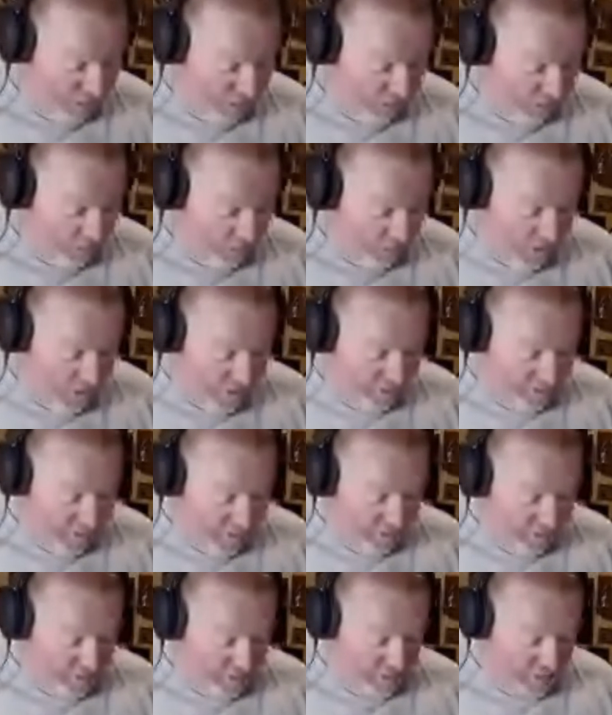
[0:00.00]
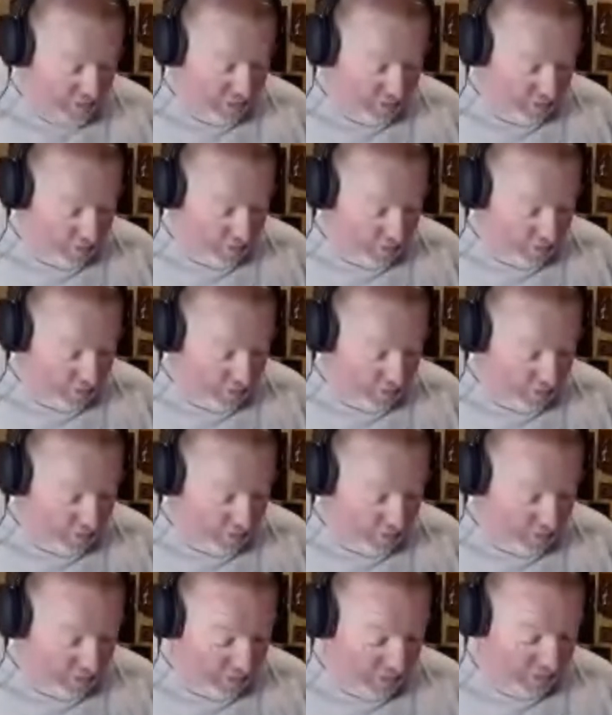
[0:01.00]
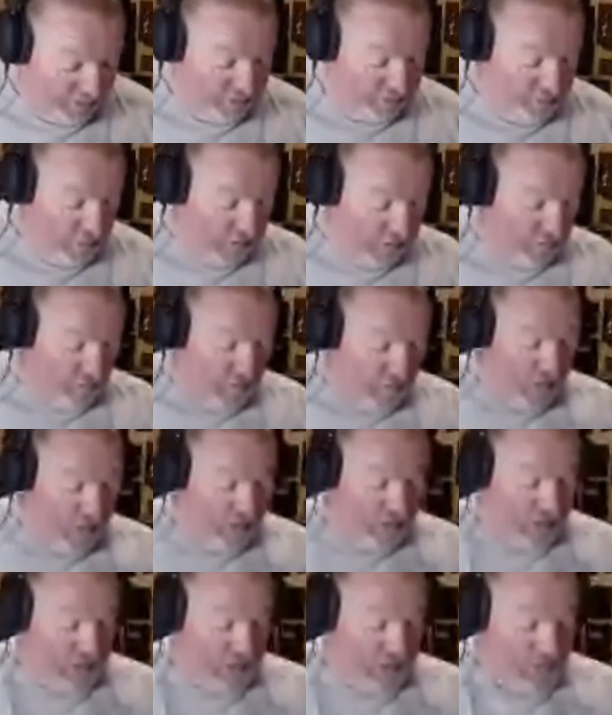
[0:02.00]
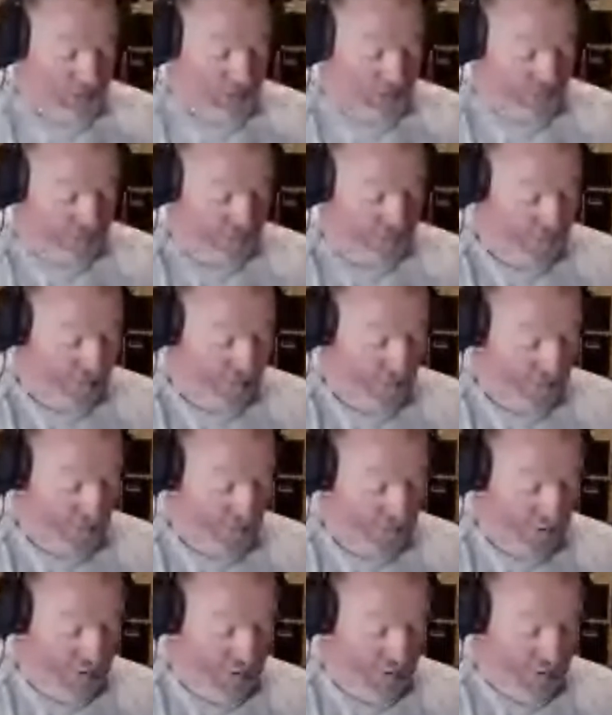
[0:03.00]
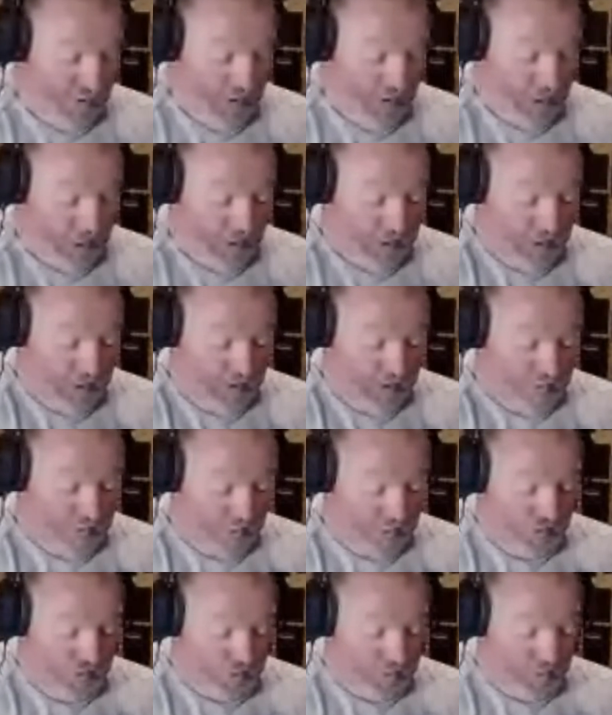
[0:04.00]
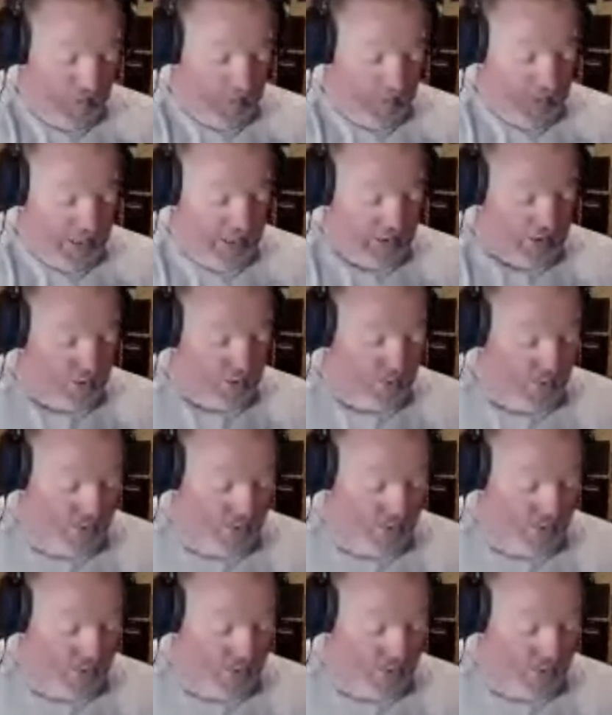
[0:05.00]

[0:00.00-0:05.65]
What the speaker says: boats, I do believe is what it was. And first place was Ron